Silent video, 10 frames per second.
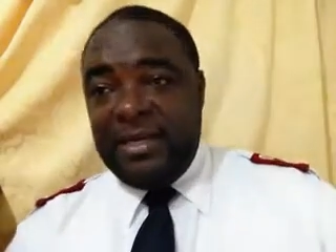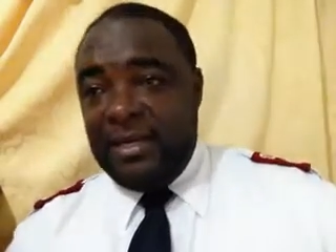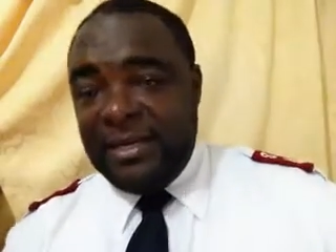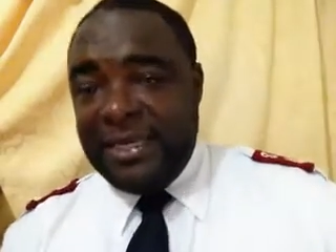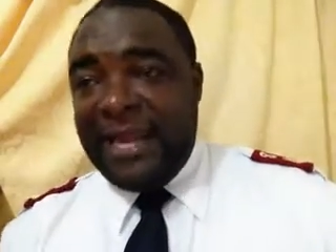
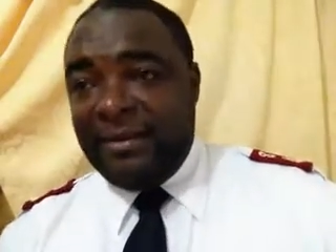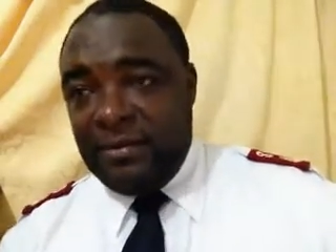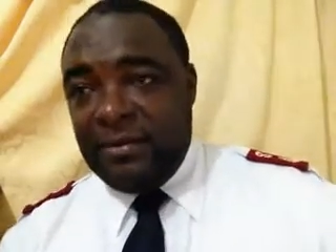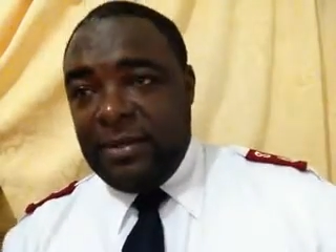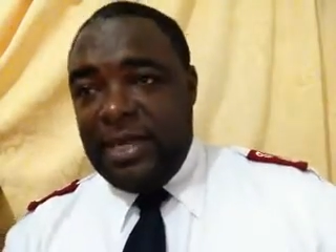Everything was
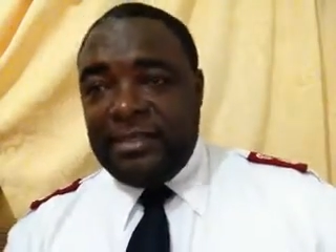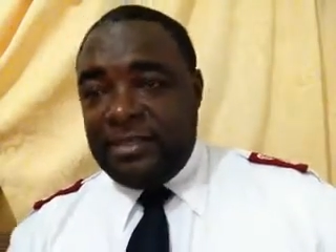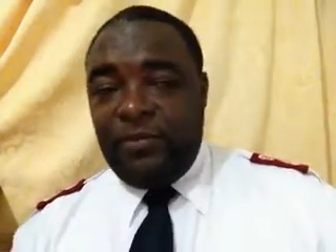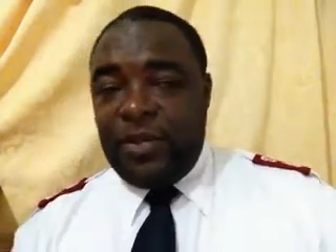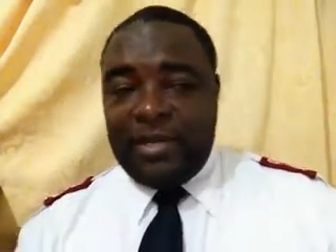crumbling
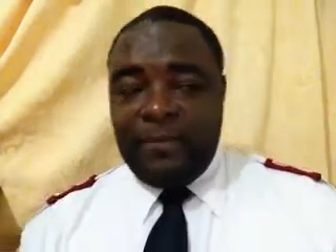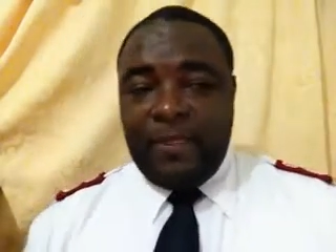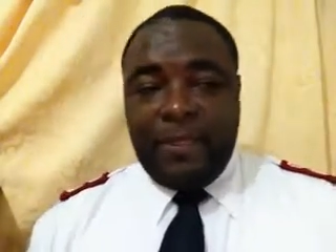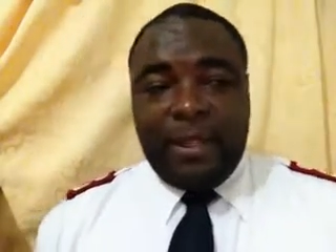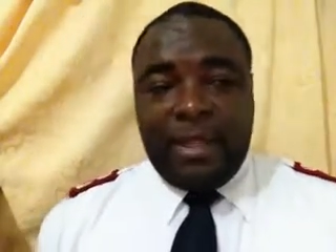all around.
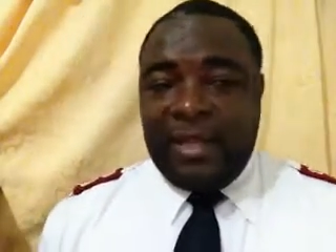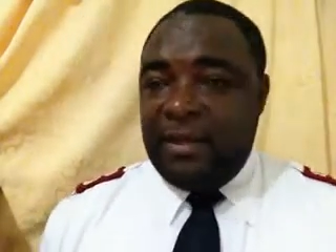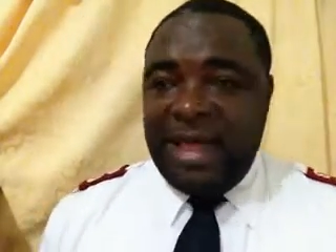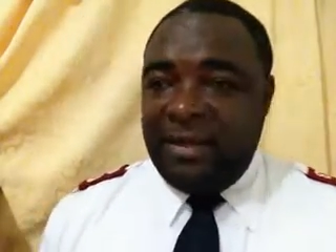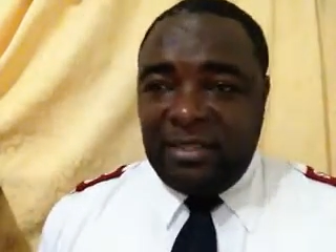And you,
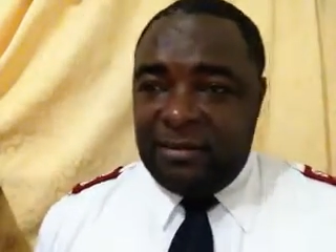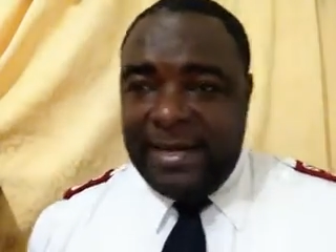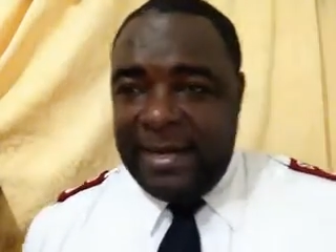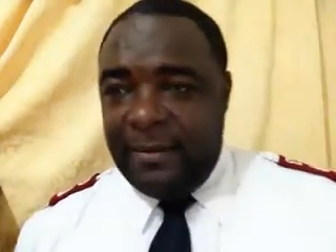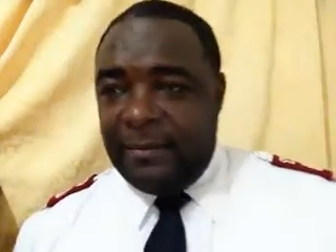you think
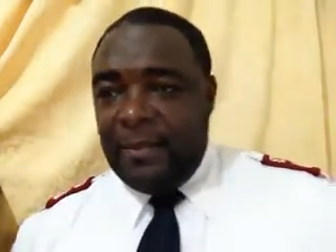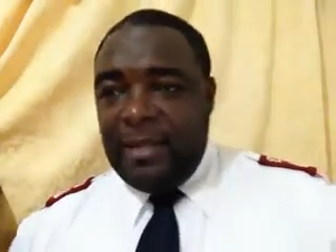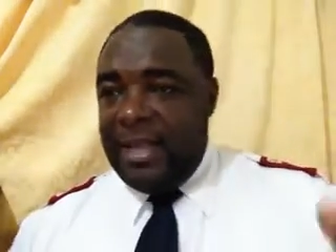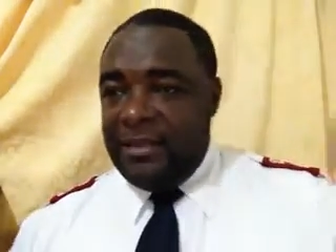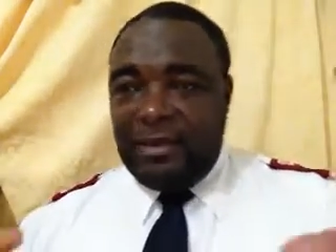Rahab
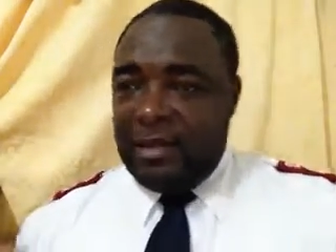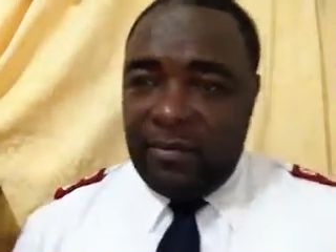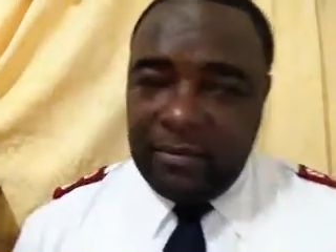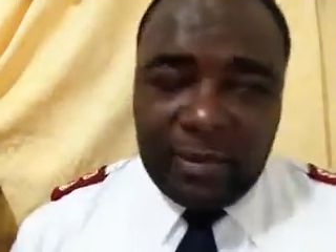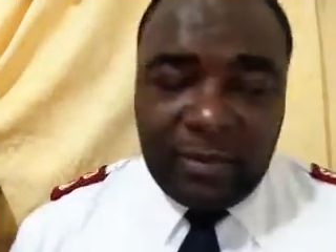
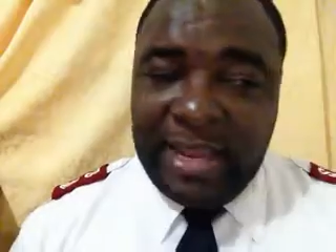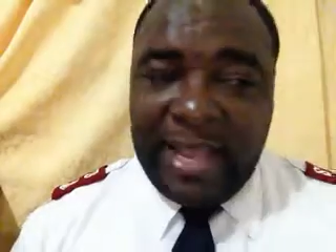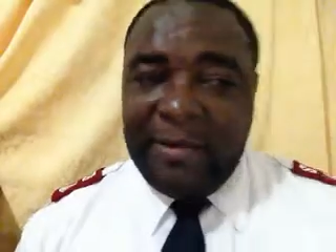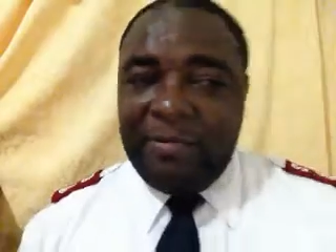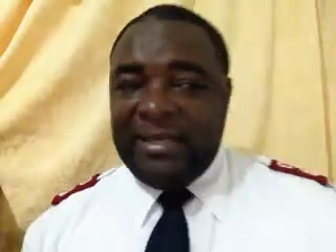was
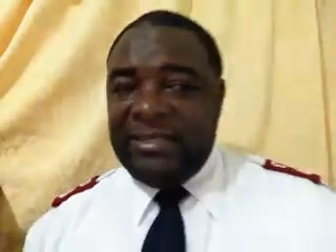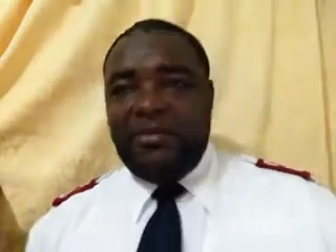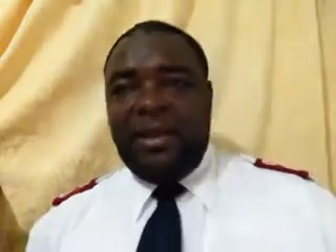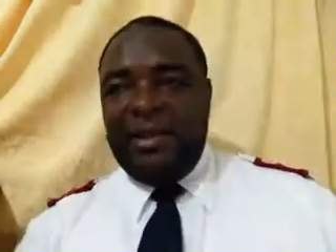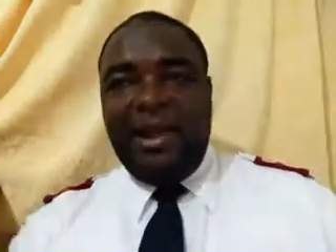moving?
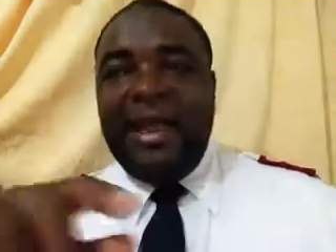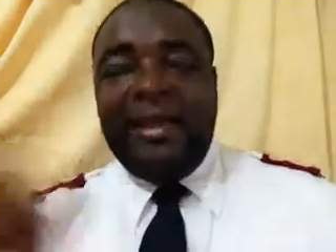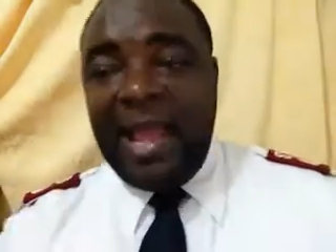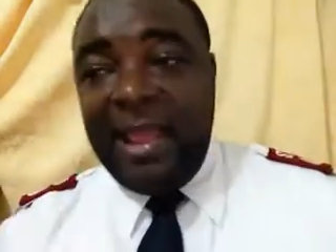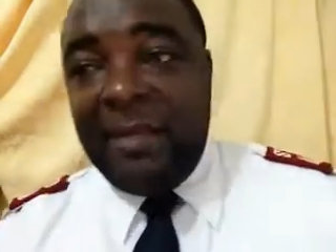Maybe she
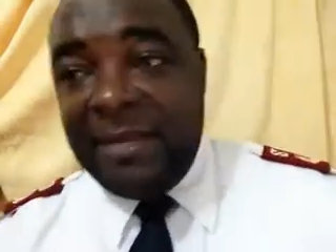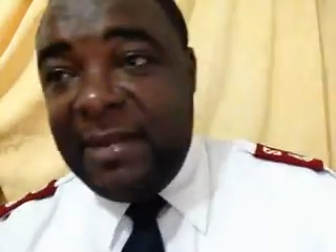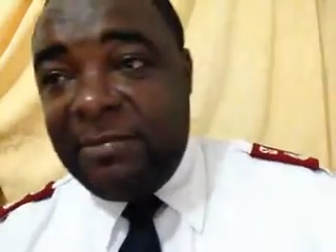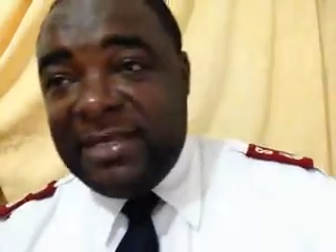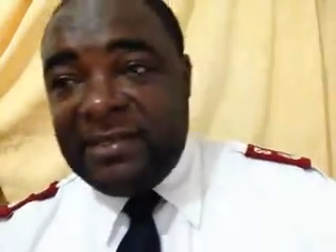was frightened, she
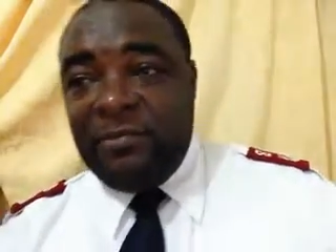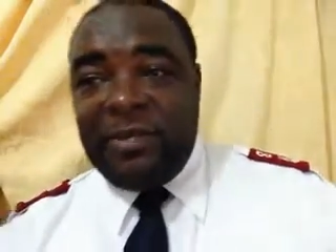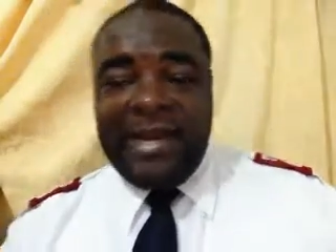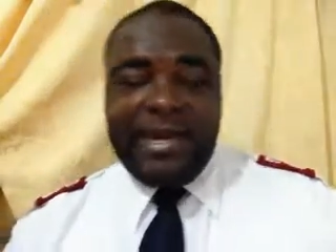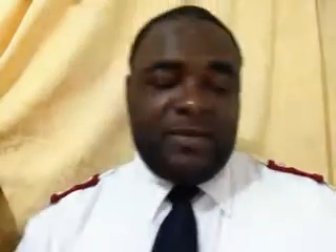was trembling,
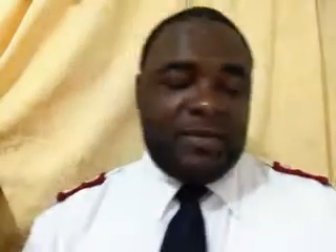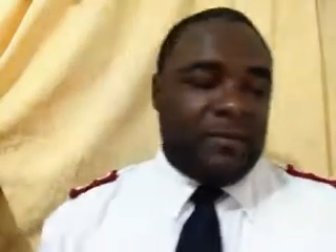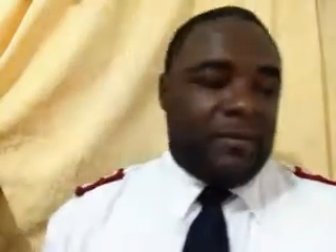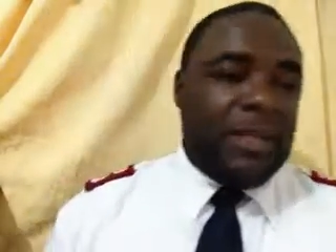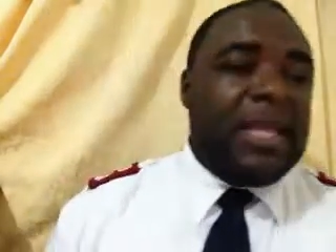everybody
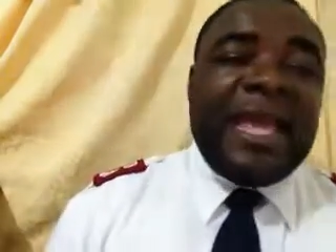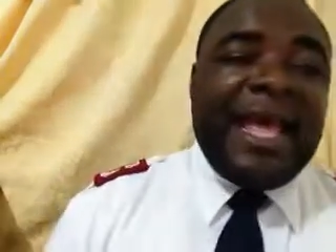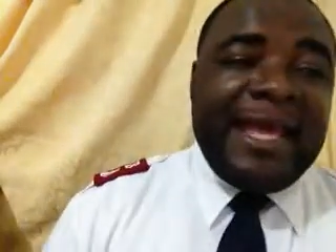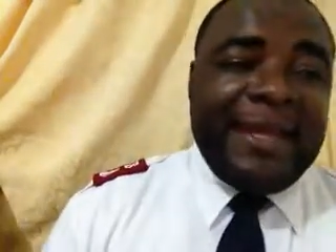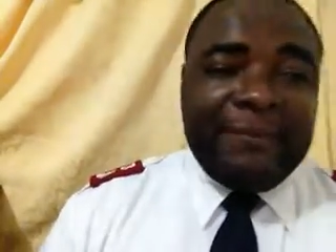in the house
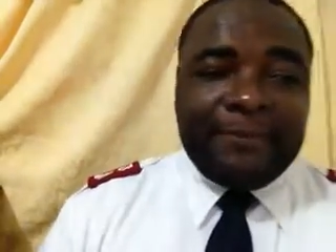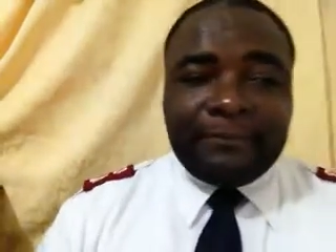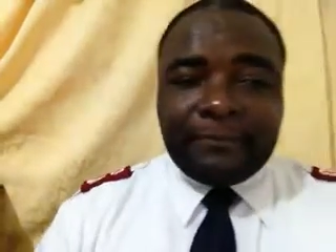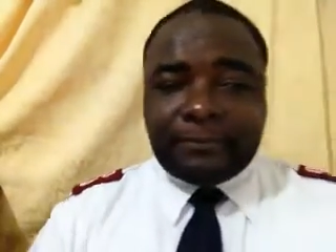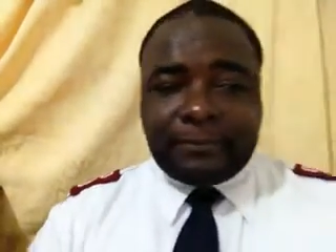screaming,
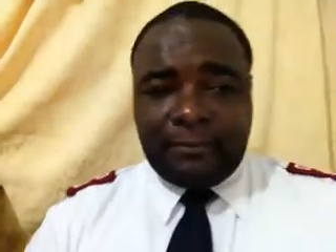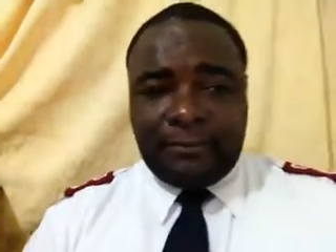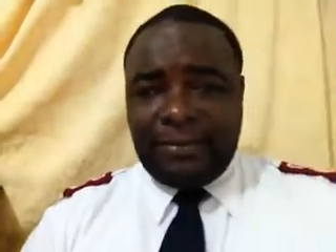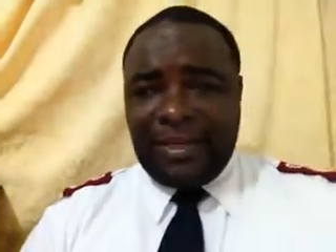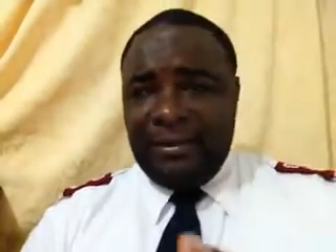pet fish
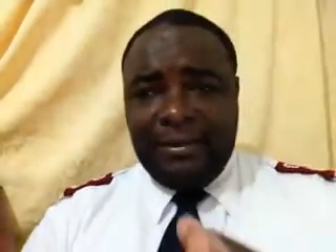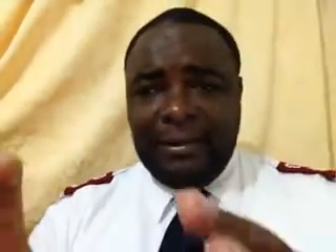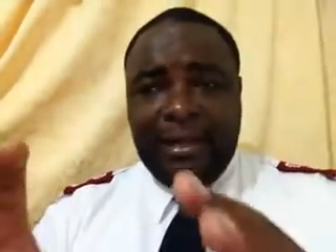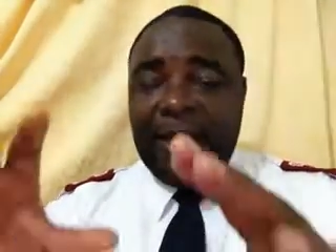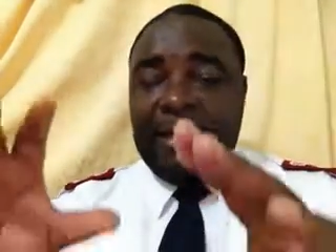jumping up and
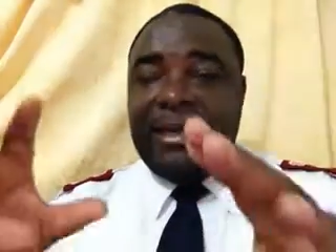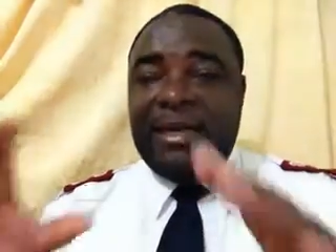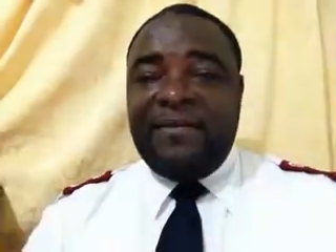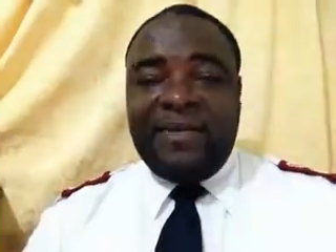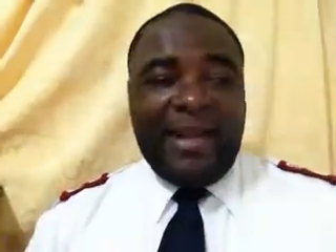down in the
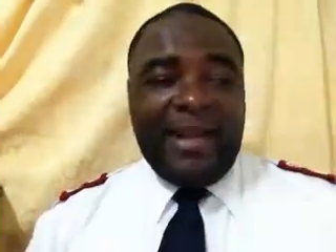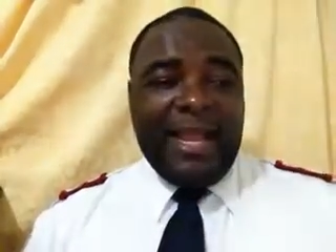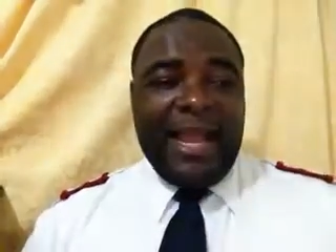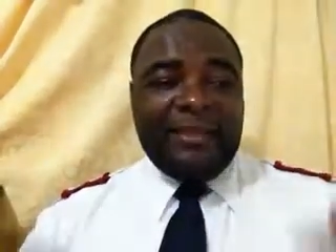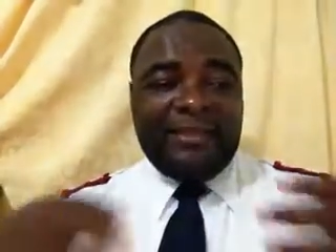water.
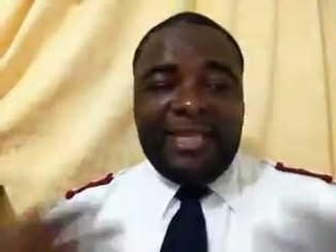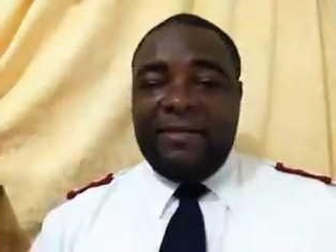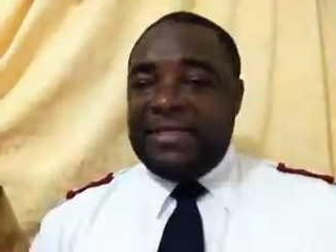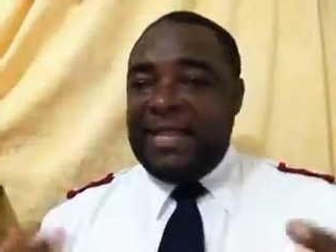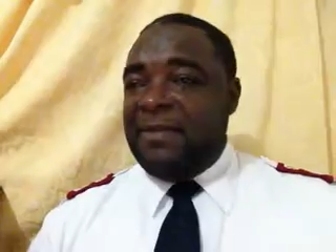
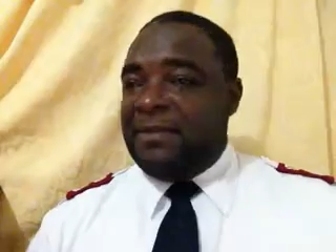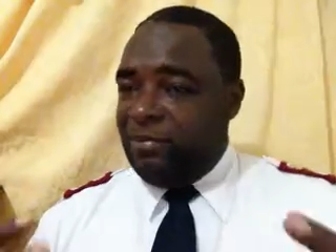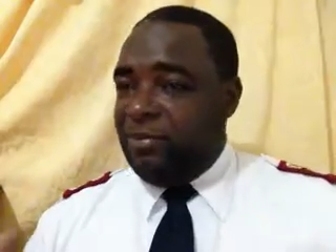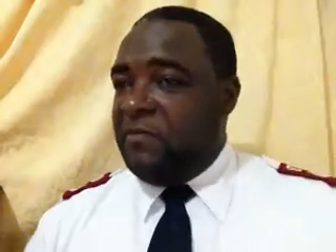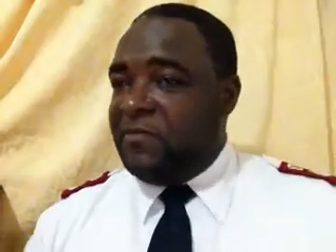And, and
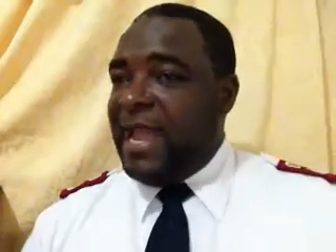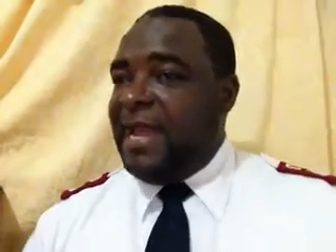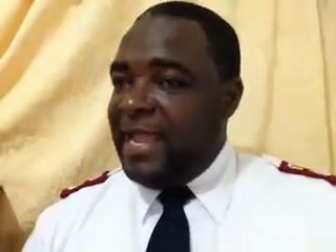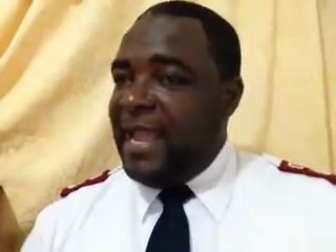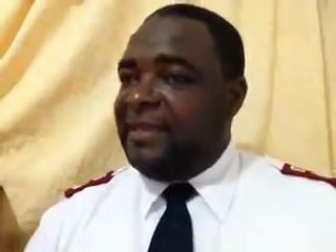what
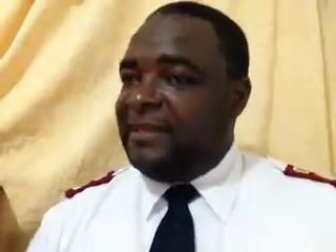happened?